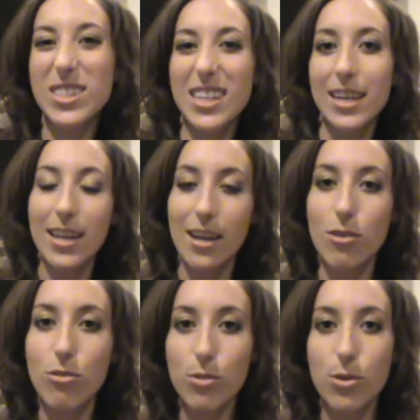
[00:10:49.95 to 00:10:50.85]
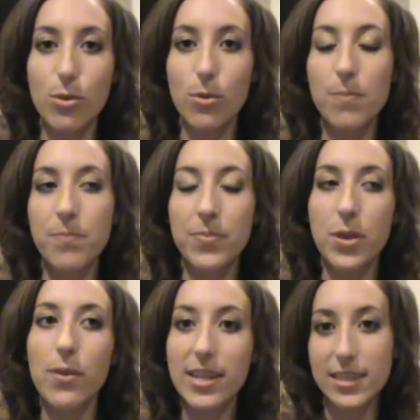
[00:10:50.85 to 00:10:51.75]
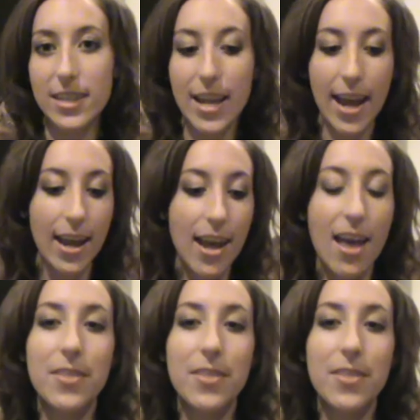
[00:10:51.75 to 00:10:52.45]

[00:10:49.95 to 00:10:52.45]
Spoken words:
what's going to get you through the rest of the day.